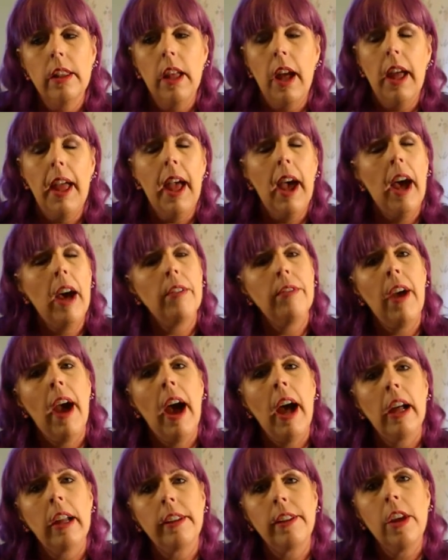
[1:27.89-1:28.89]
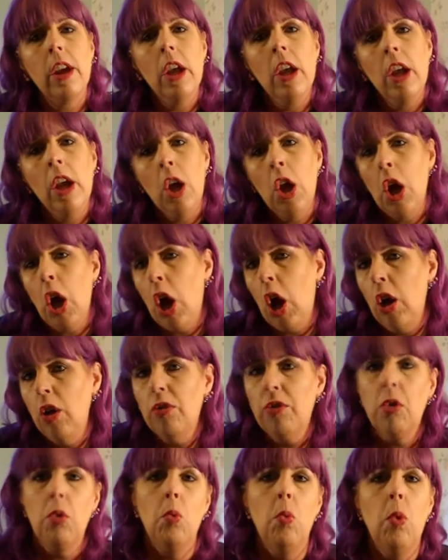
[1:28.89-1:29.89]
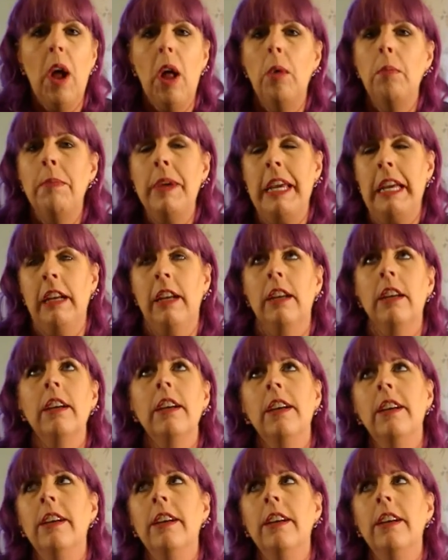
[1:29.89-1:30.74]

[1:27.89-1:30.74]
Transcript: I have had overwhelming